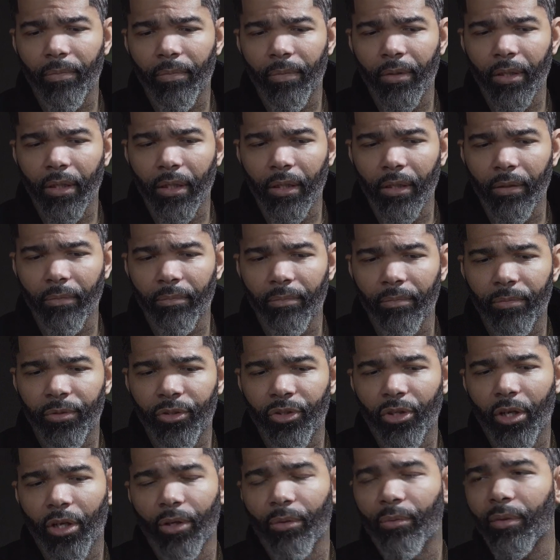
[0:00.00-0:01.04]
the
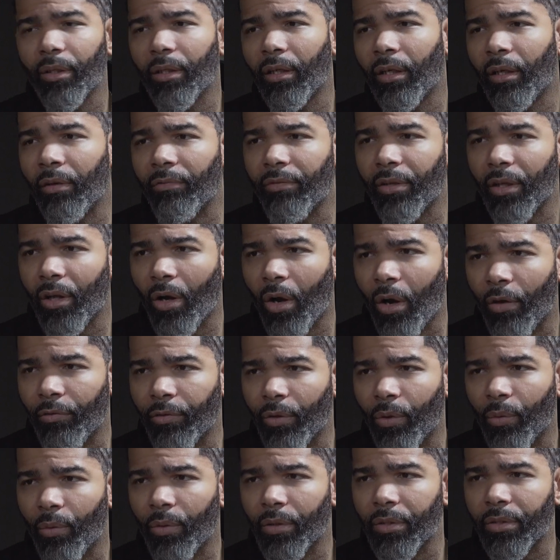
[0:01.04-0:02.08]
shuttering of the golf
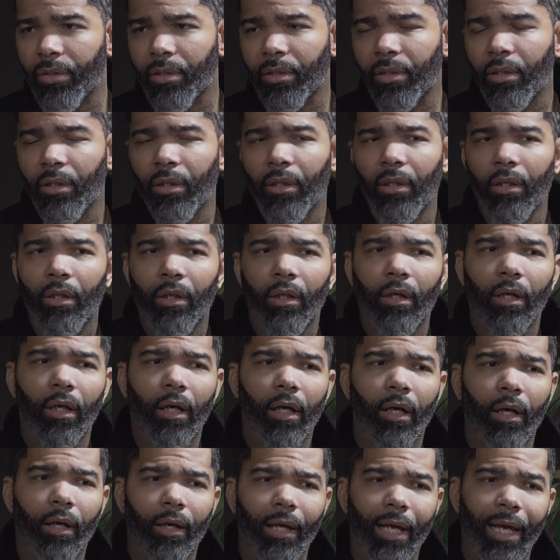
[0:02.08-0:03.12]
course,
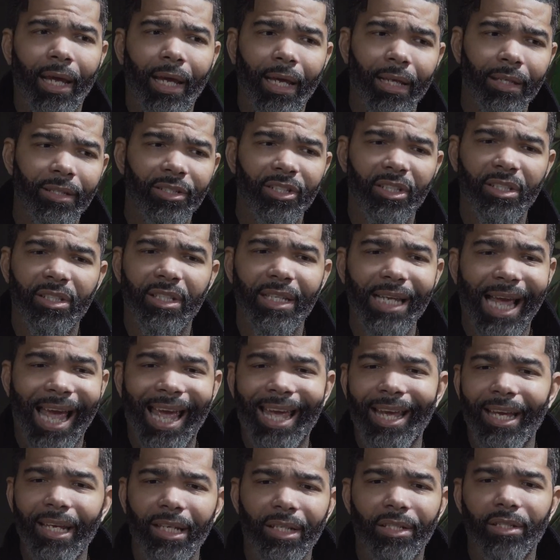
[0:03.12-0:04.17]
and just the
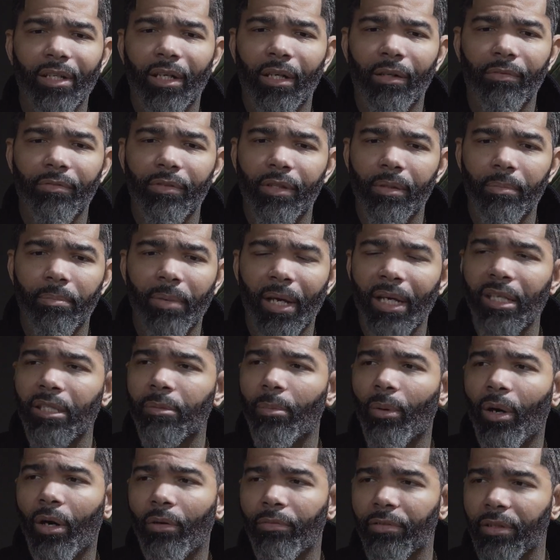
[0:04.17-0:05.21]
age of the
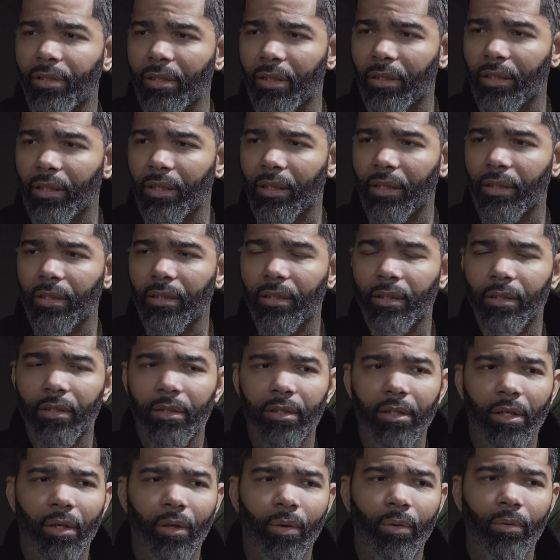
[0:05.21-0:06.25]
baseball facilities. And
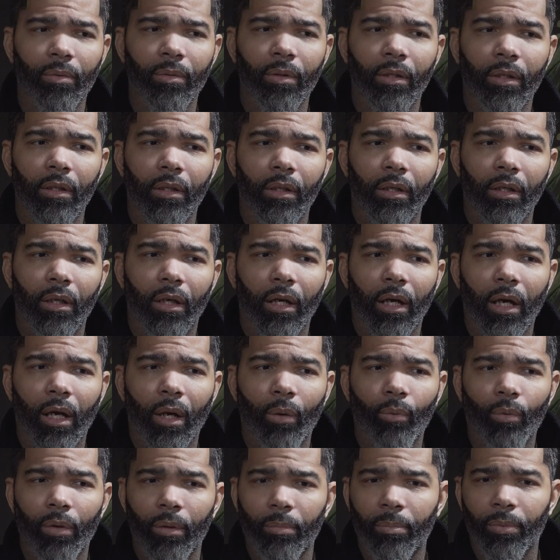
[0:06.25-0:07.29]
so
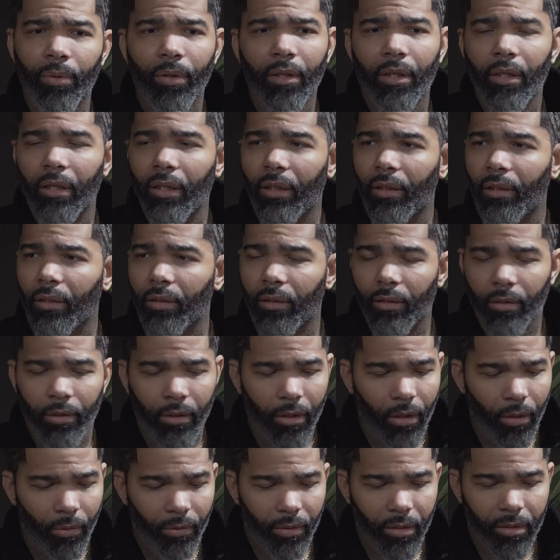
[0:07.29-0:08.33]
we're putting
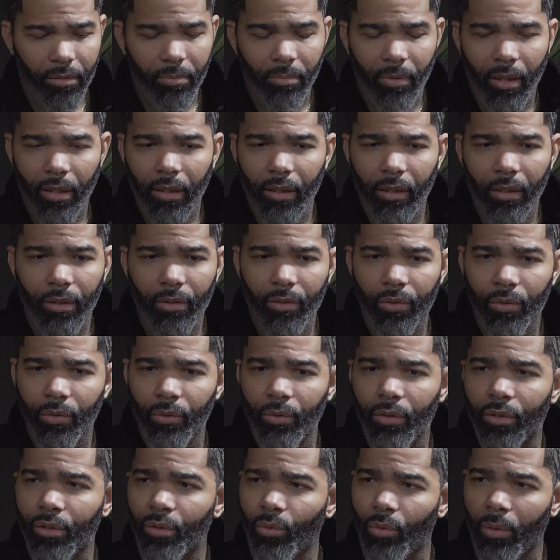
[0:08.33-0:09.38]
this money
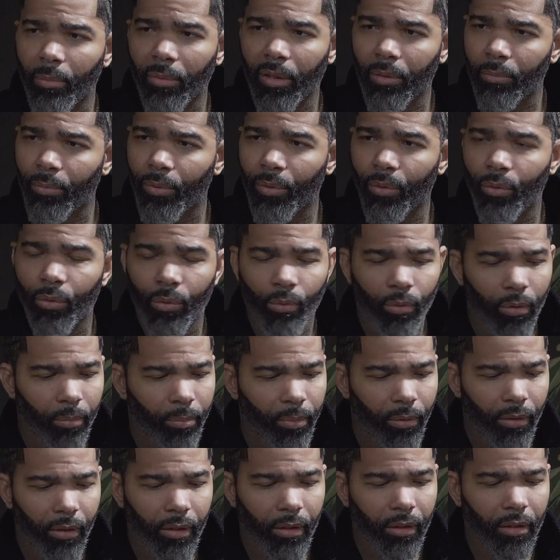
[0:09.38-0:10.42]
into the swimming pool. We're
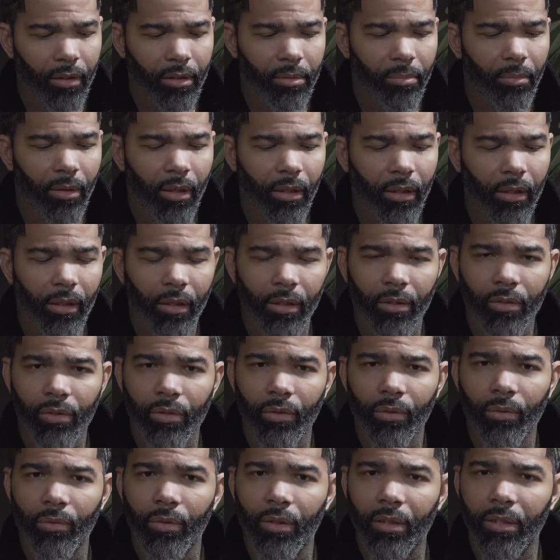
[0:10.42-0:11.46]
putting this money
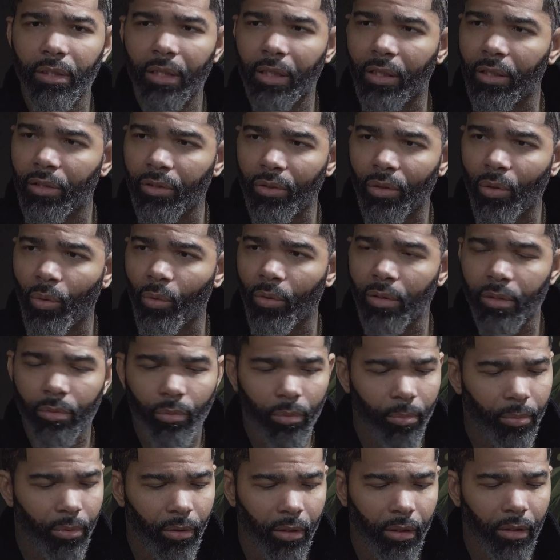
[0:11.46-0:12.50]
into the tennis courts.
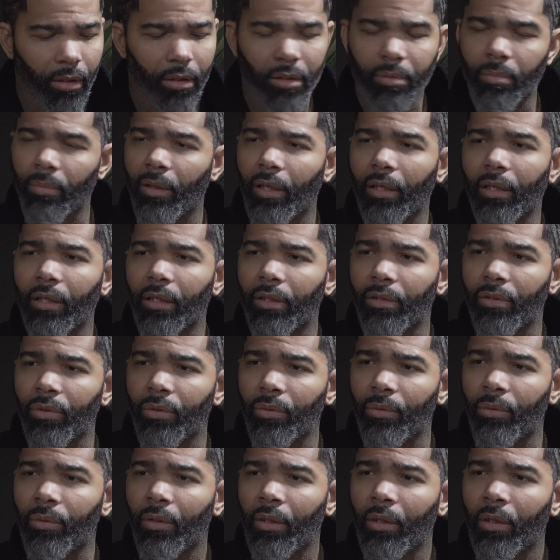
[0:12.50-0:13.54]
We're putting this money
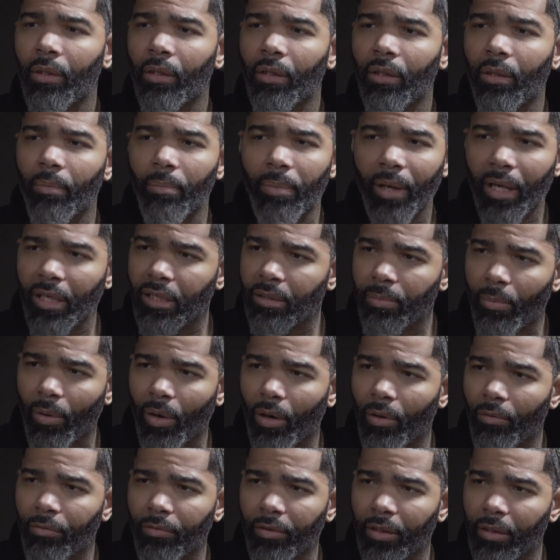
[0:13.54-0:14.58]
into the
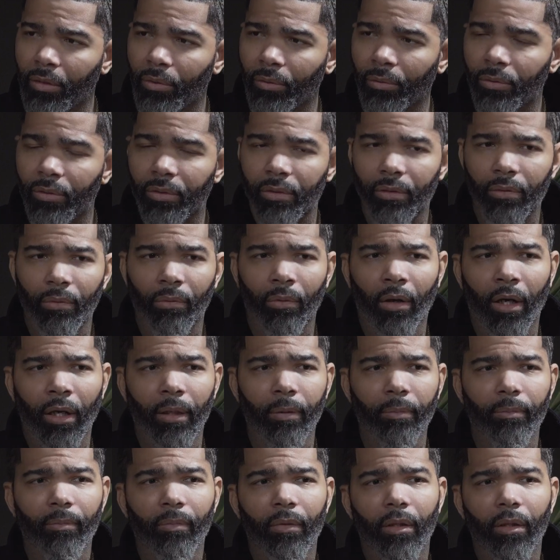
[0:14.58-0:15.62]
baseball fields, right?